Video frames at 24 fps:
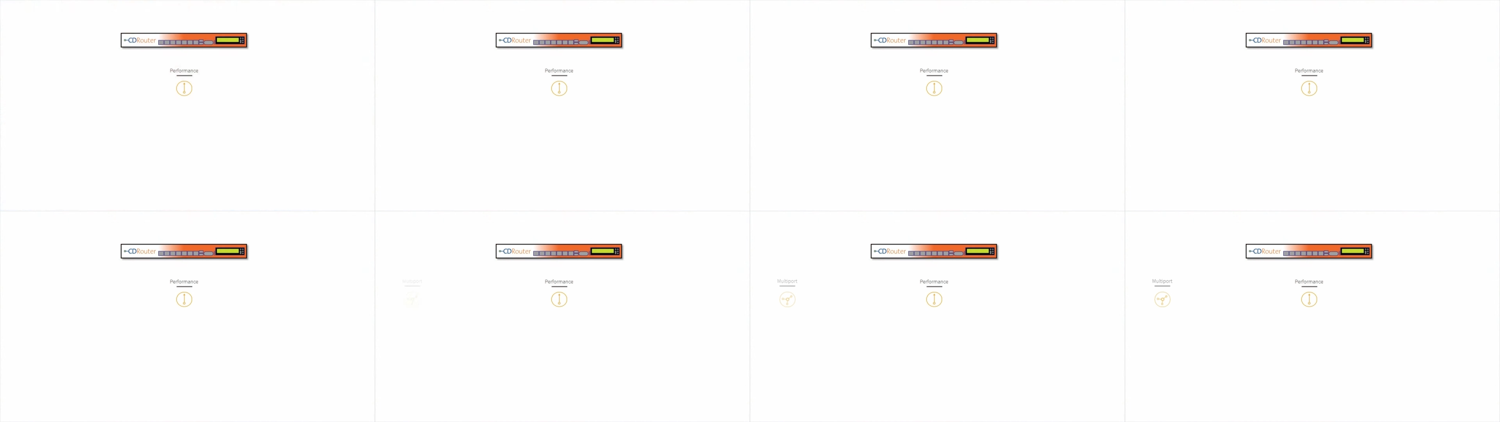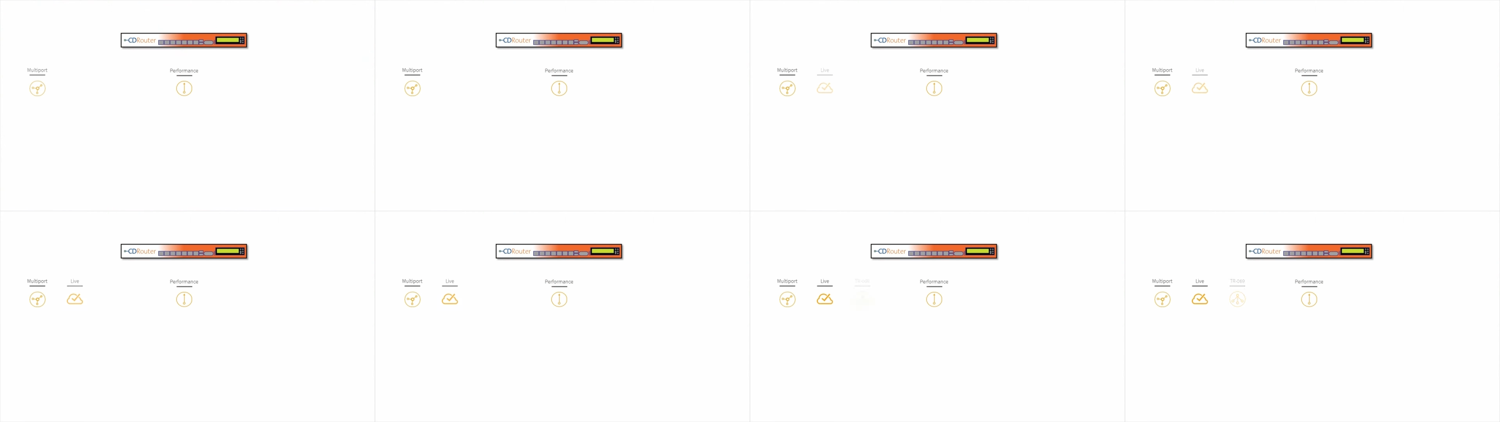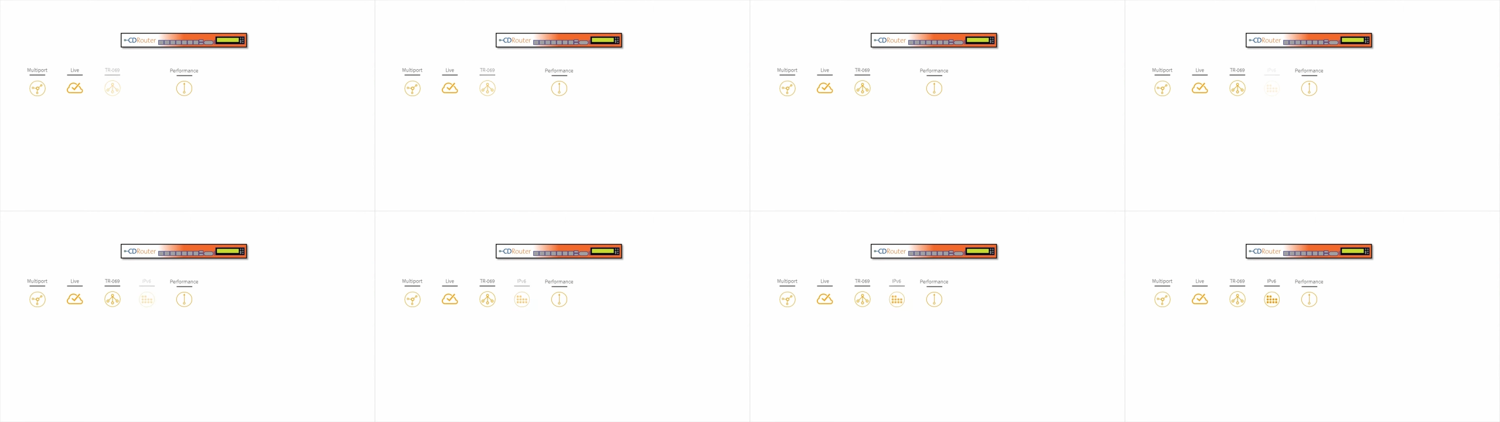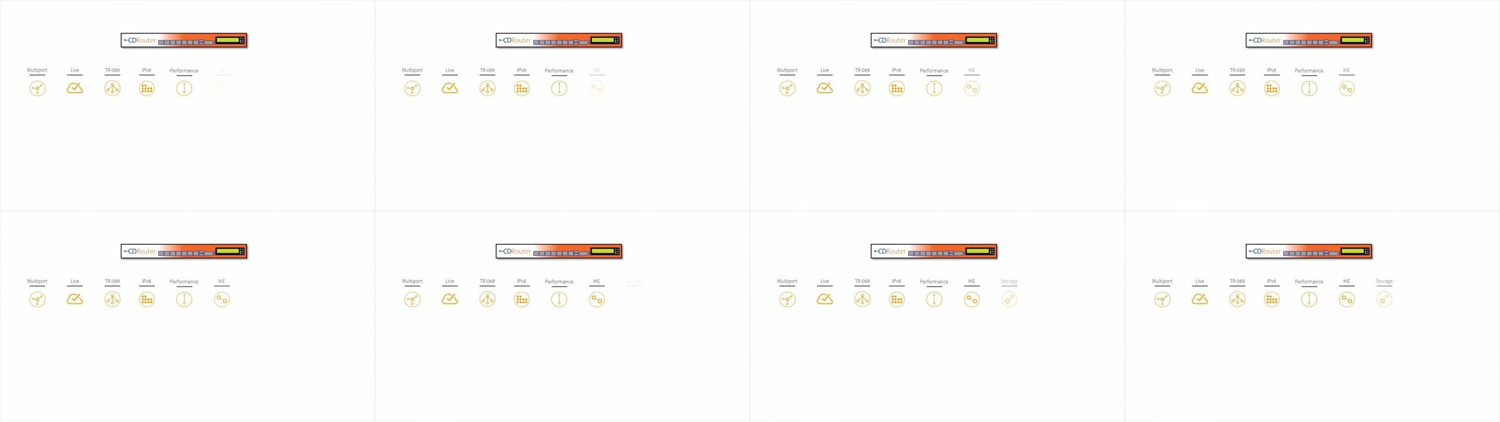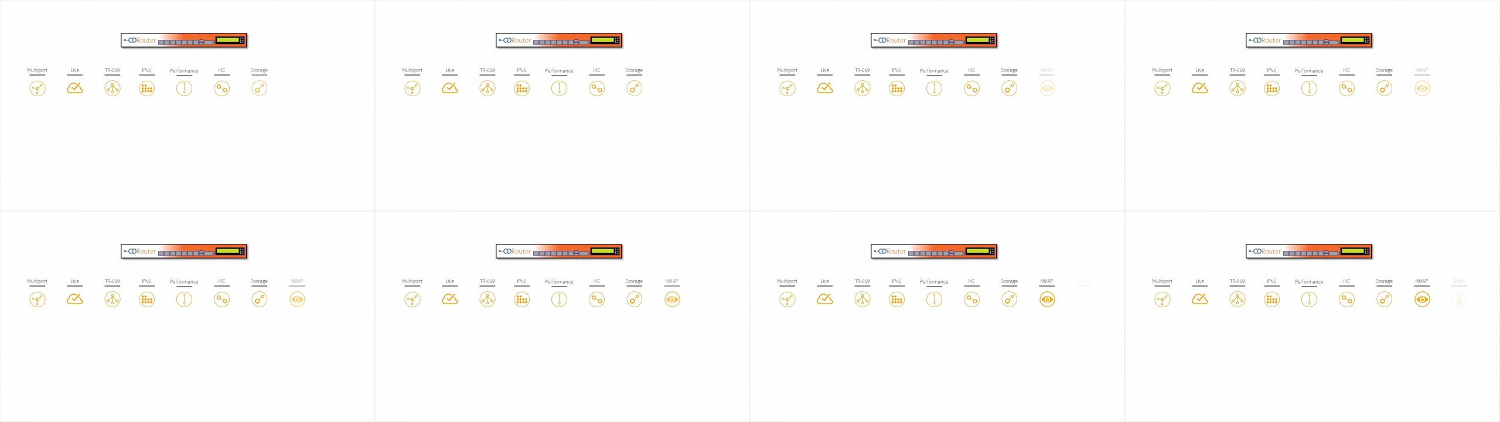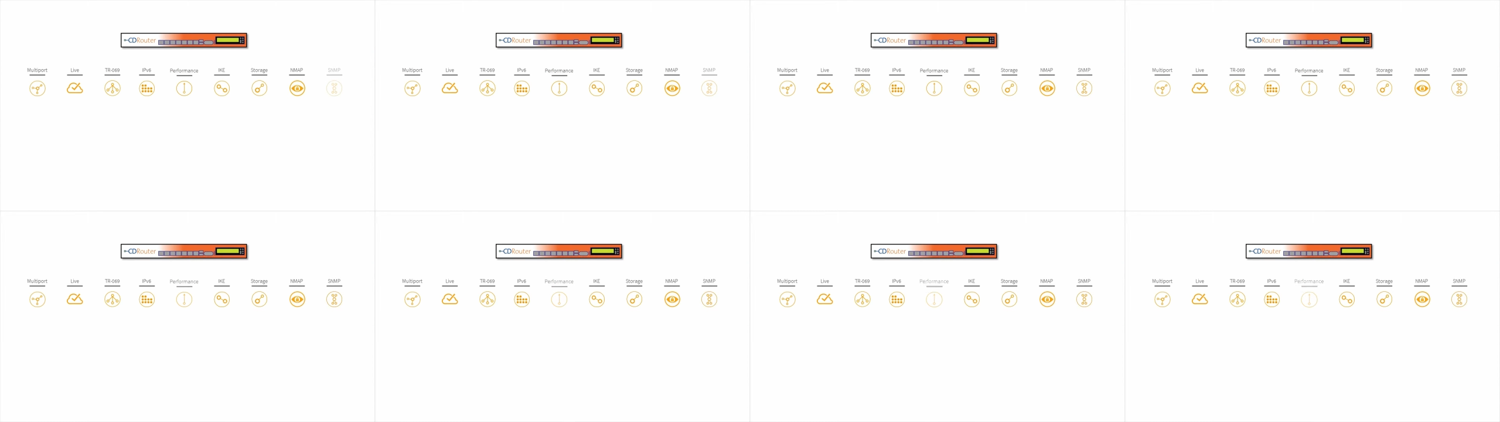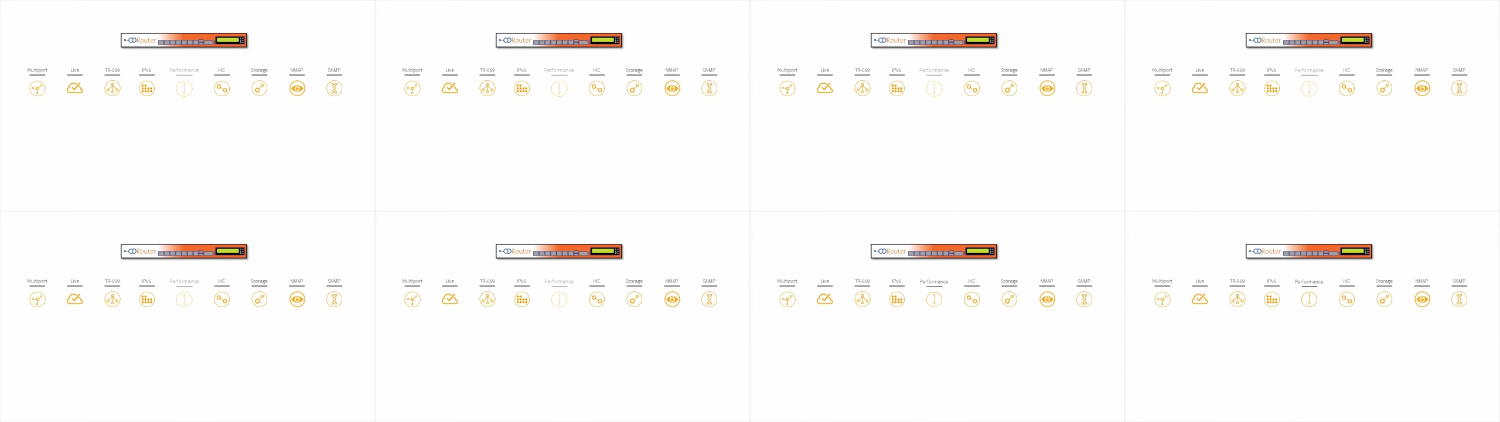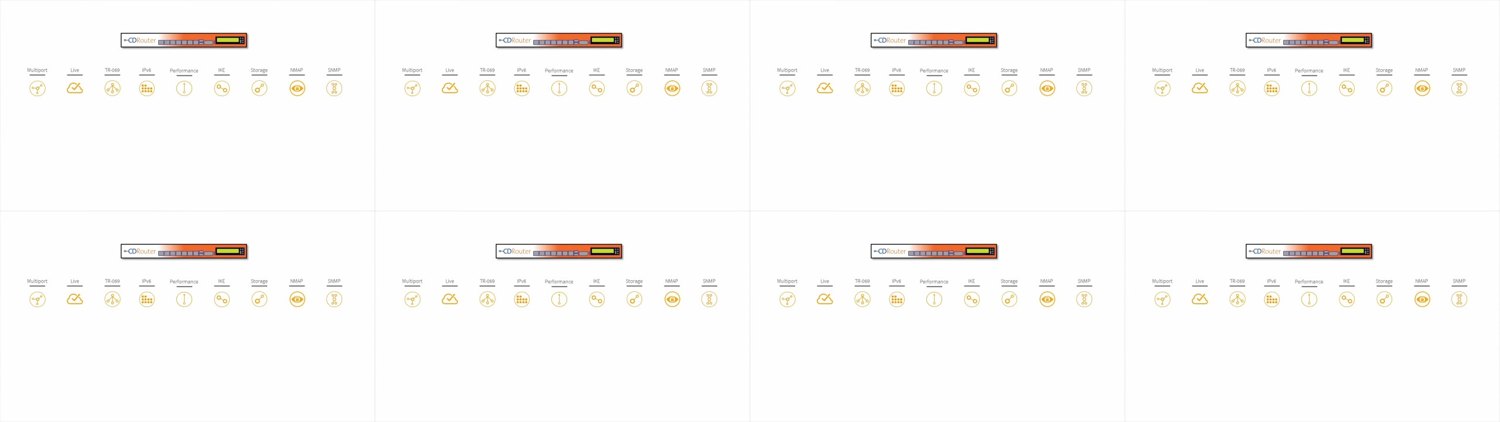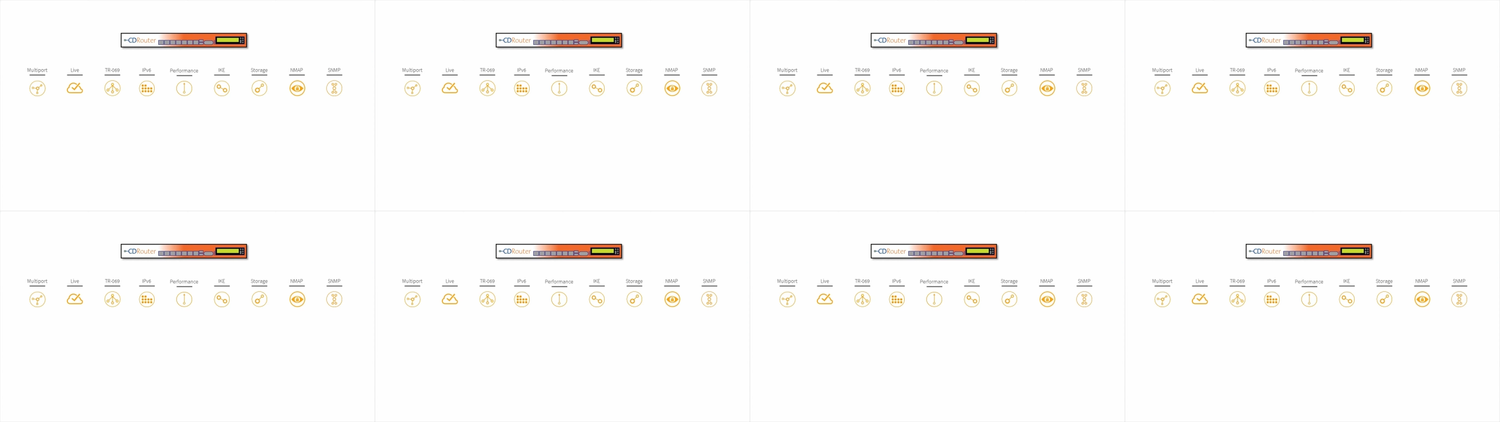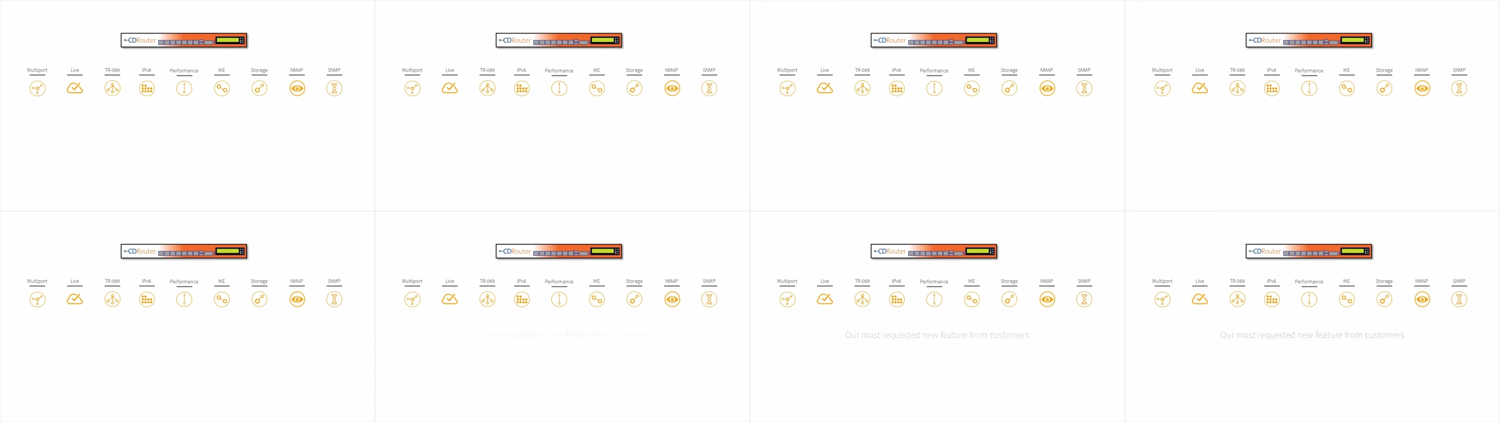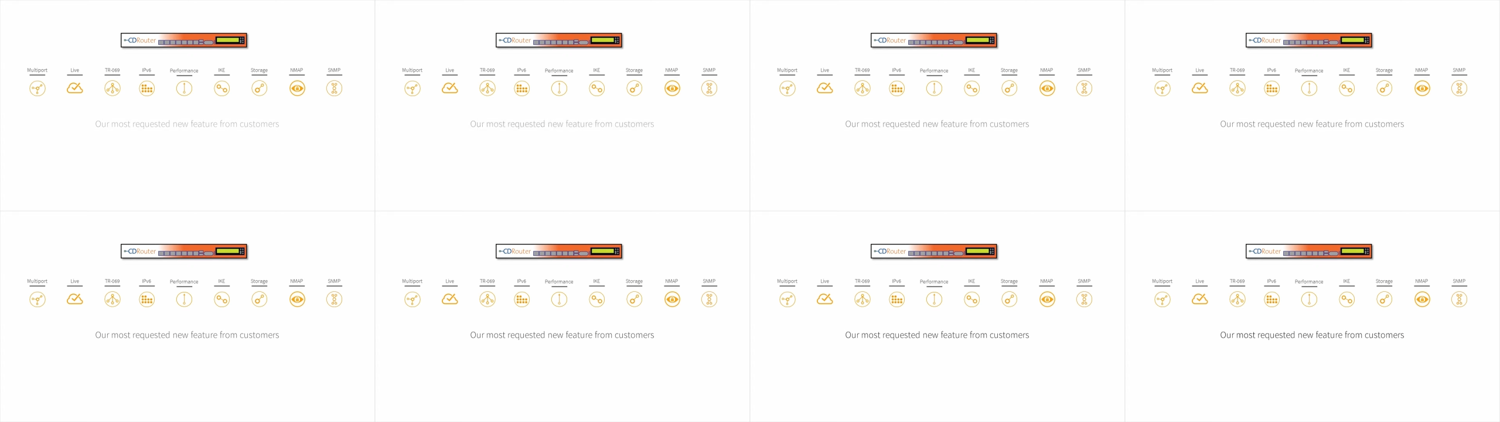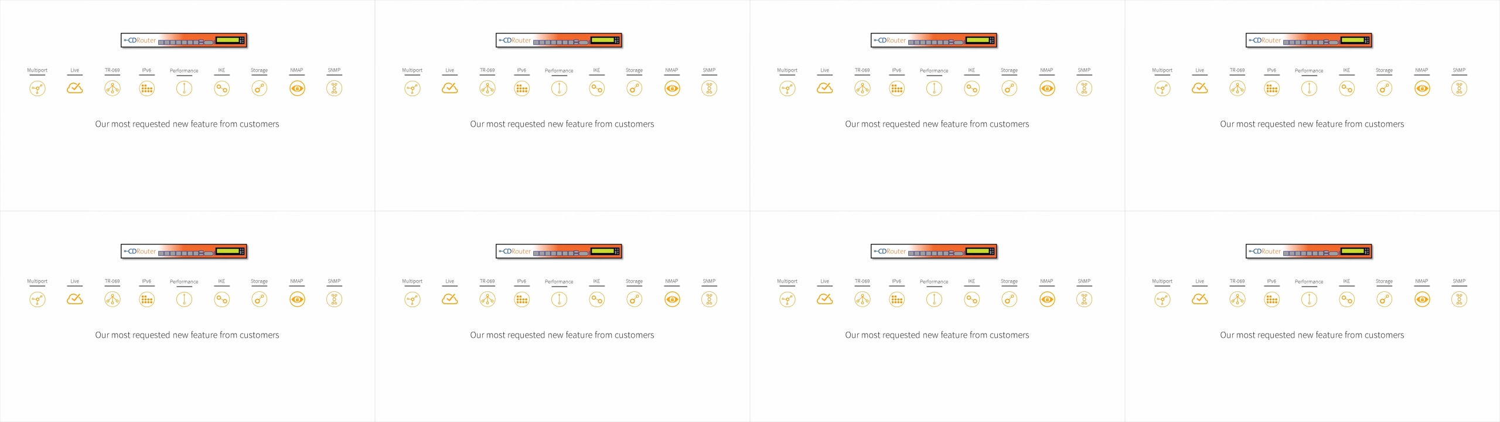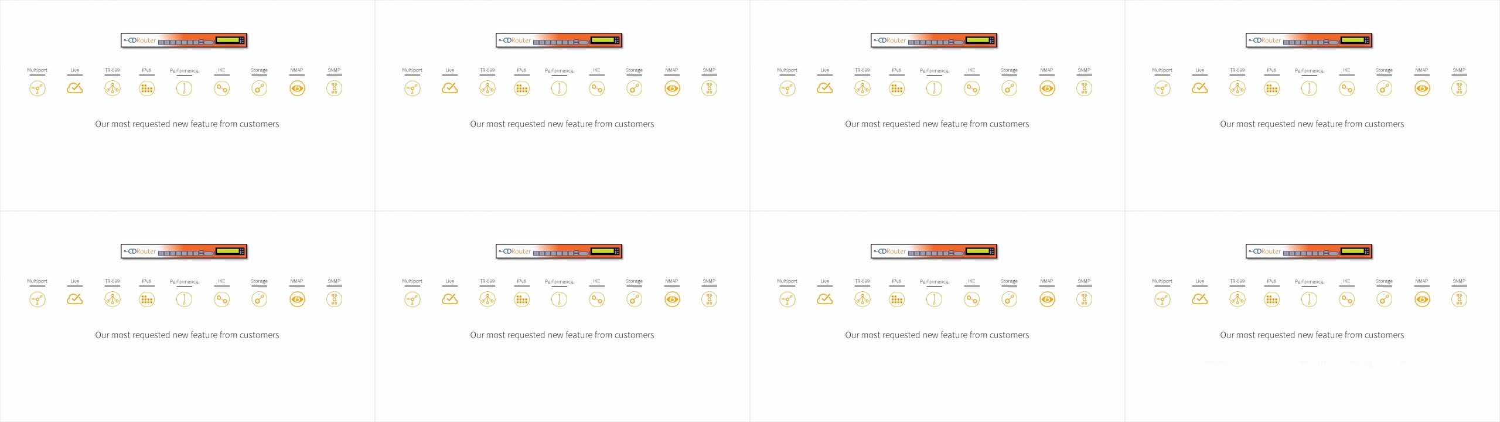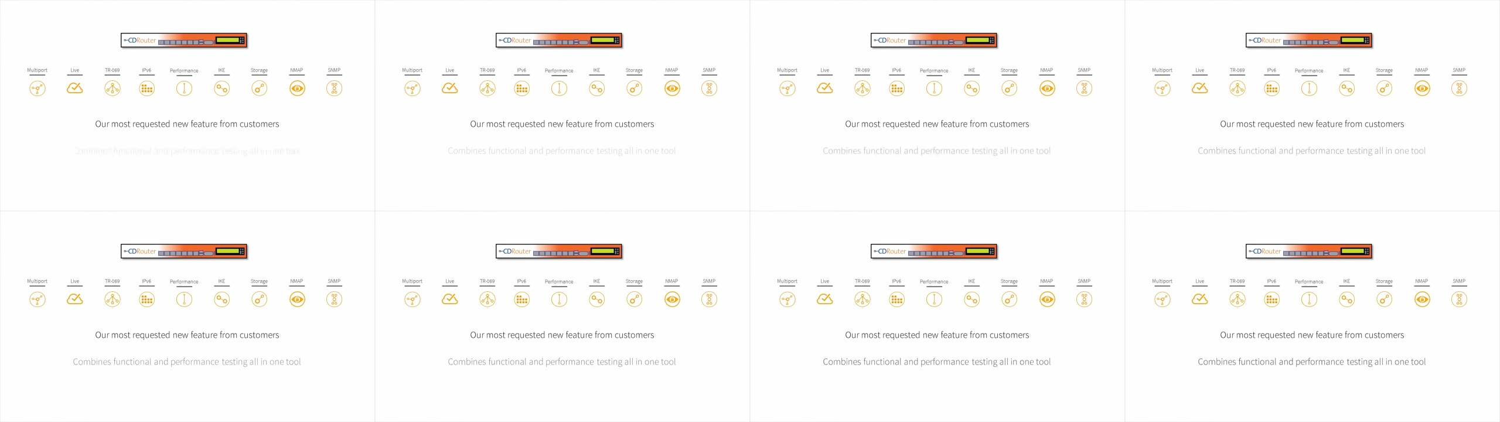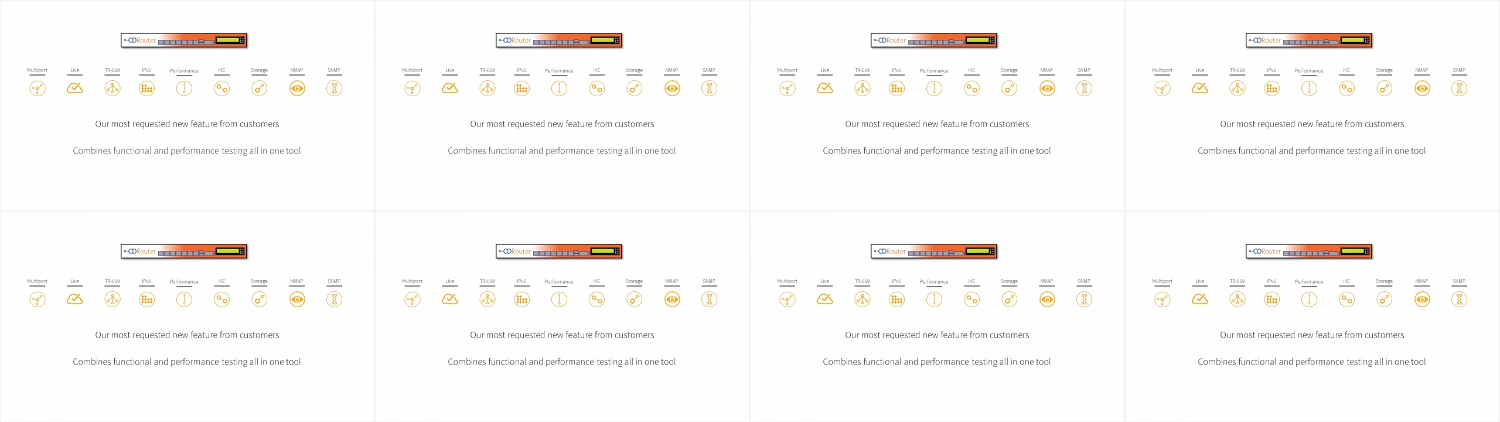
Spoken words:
(no speaker visible)